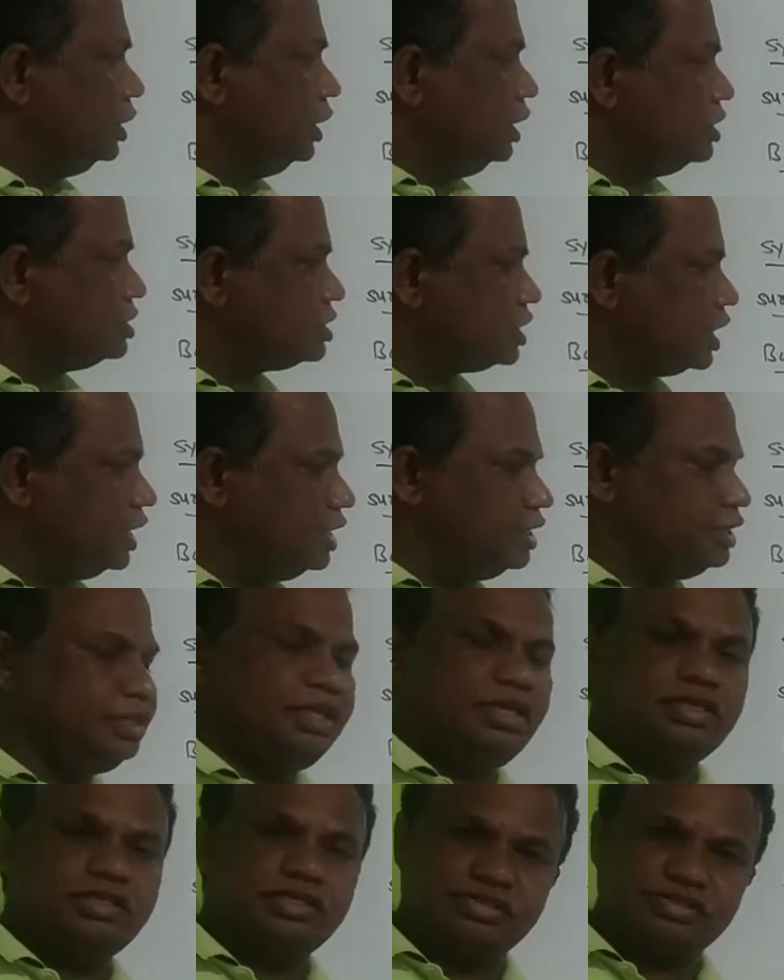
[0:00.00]
inside
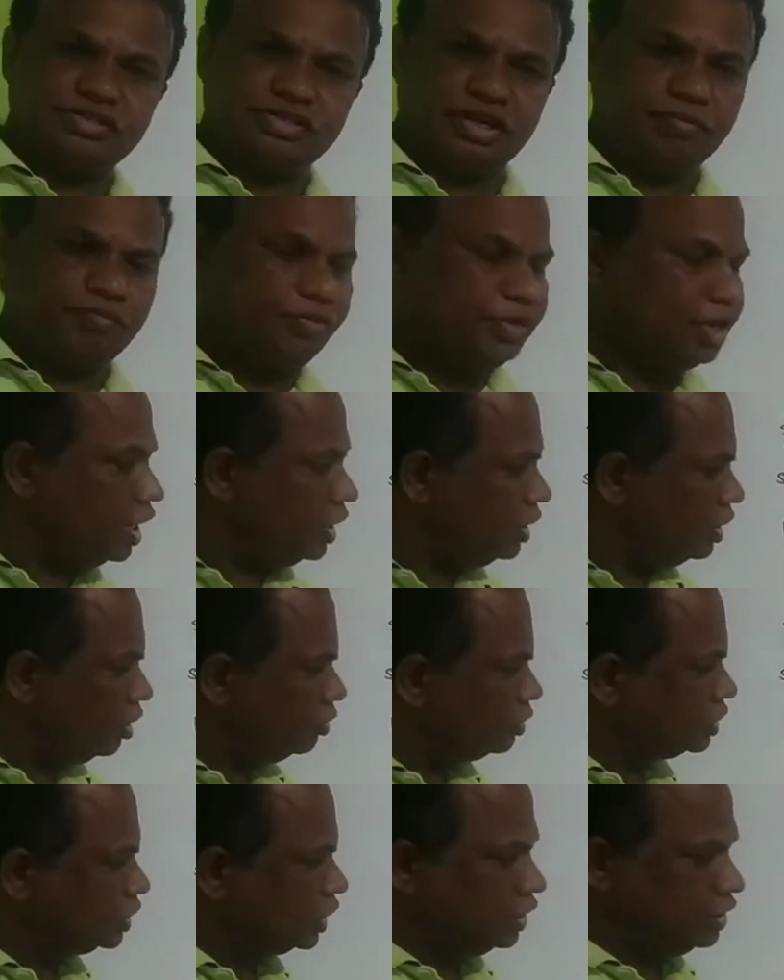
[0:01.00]
the system and
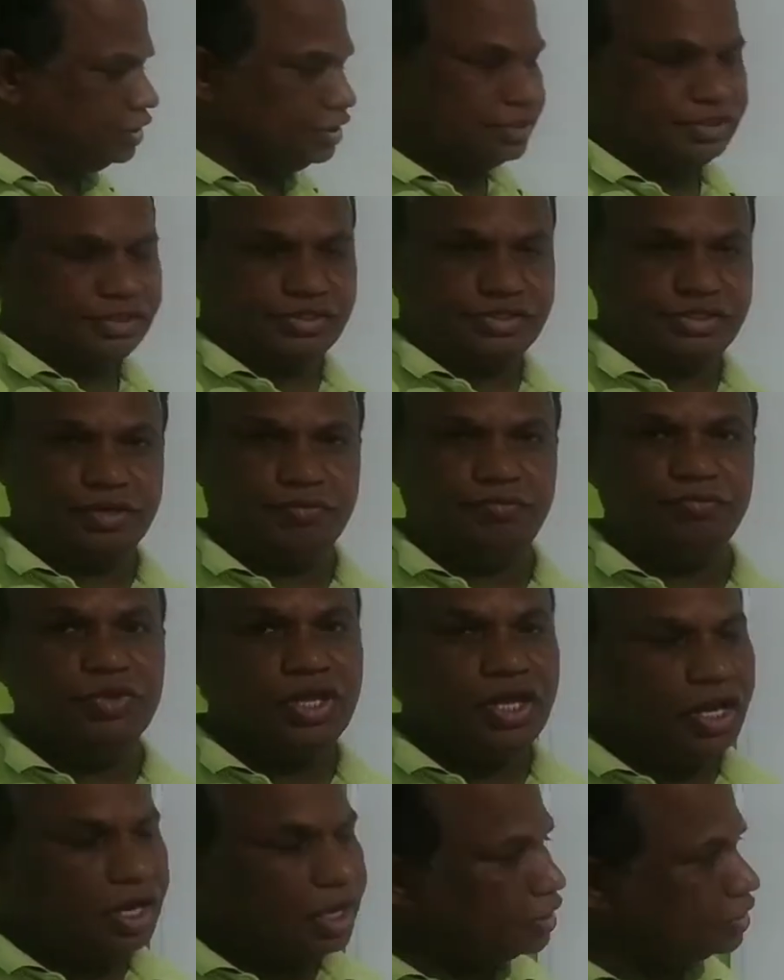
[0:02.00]
outside the system
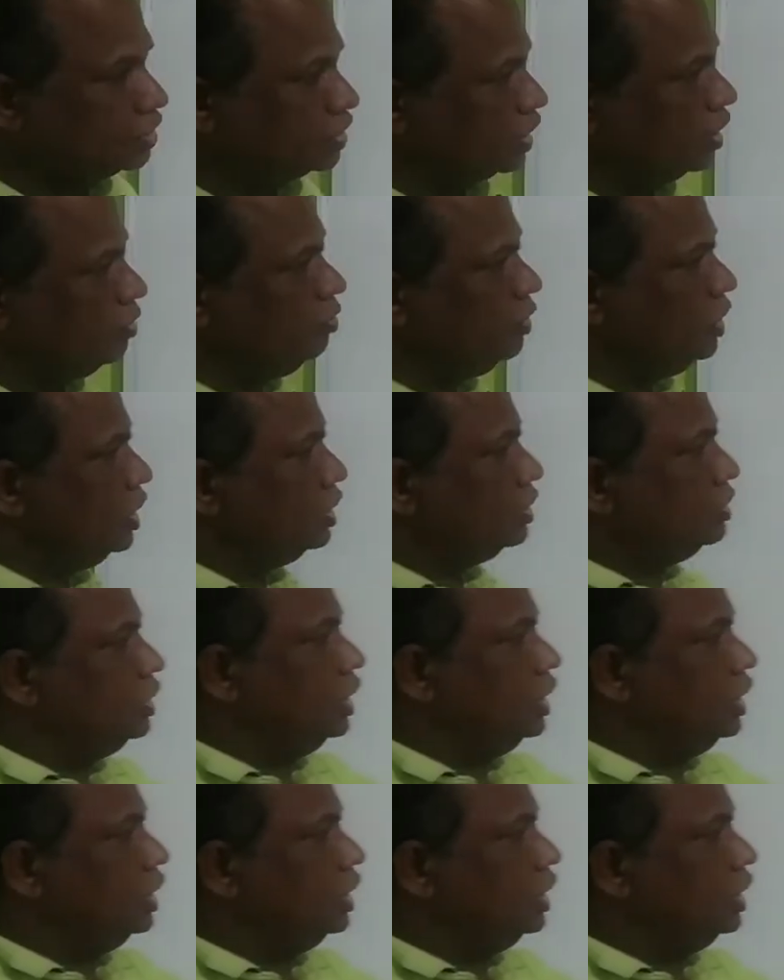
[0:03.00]
are same,